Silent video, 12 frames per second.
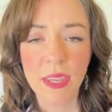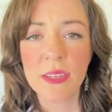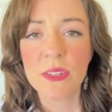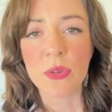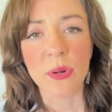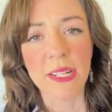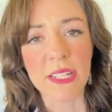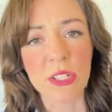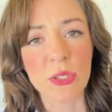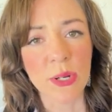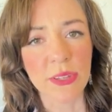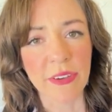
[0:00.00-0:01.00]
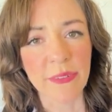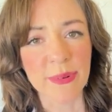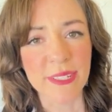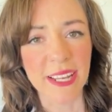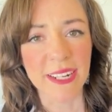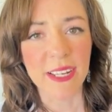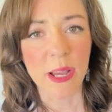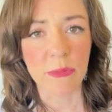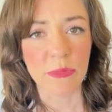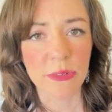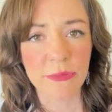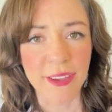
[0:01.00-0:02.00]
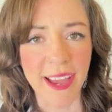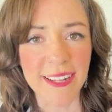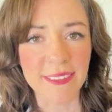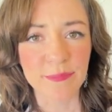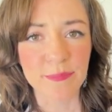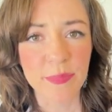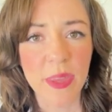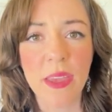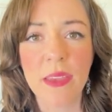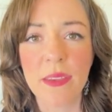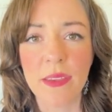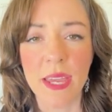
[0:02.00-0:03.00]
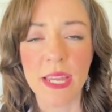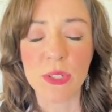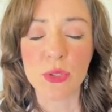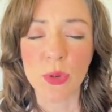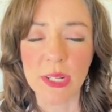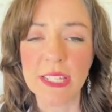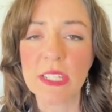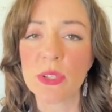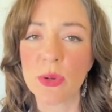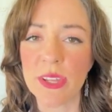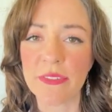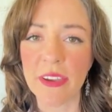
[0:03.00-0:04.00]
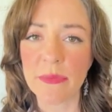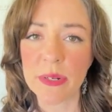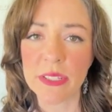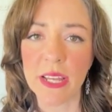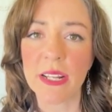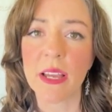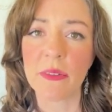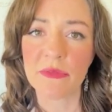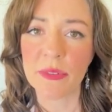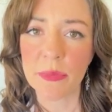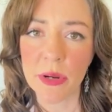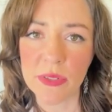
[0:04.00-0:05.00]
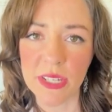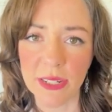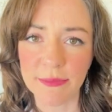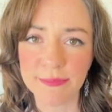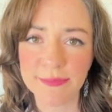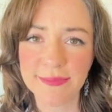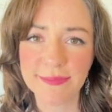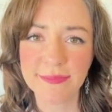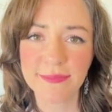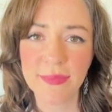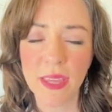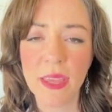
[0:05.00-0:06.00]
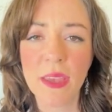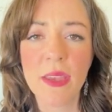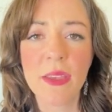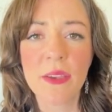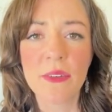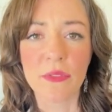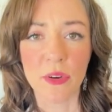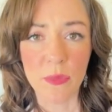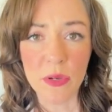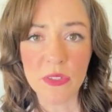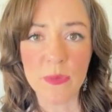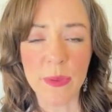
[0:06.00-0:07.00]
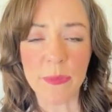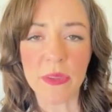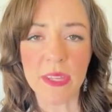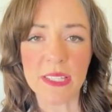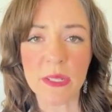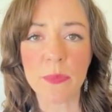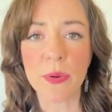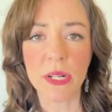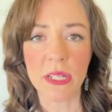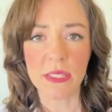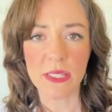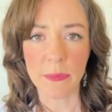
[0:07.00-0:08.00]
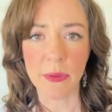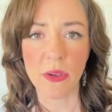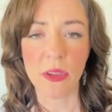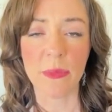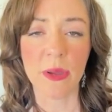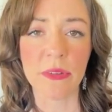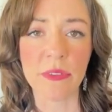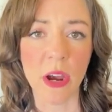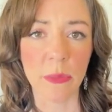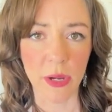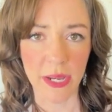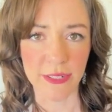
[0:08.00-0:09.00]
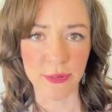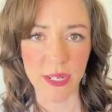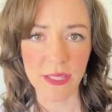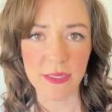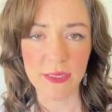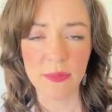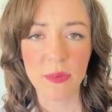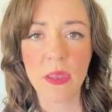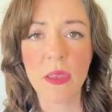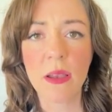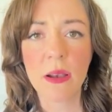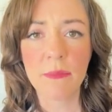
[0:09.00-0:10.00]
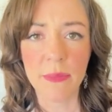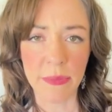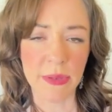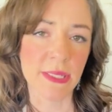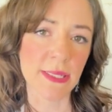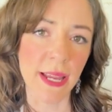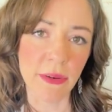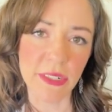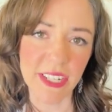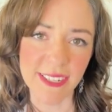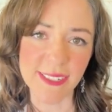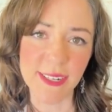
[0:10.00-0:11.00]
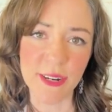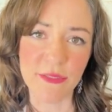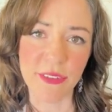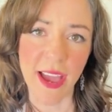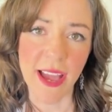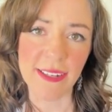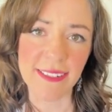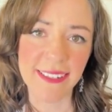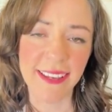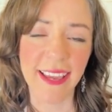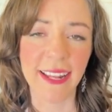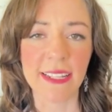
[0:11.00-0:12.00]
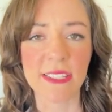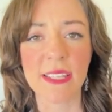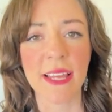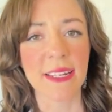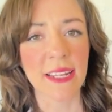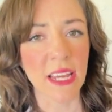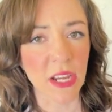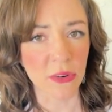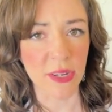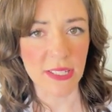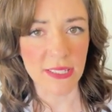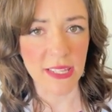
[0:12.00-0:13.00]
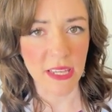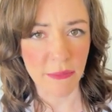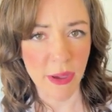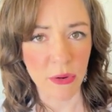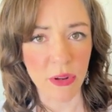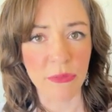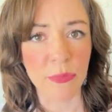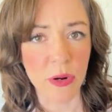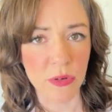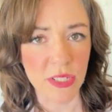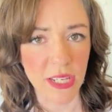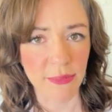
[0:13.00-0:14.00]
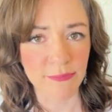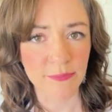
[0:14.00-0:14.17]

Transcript: 20 to 25% come from fat, and 20 to 25% come from protein. For most people, that's a pretty typical amount of carbohydrates, maybe a slight reduction in fat, and a slight increase in the amount of protein.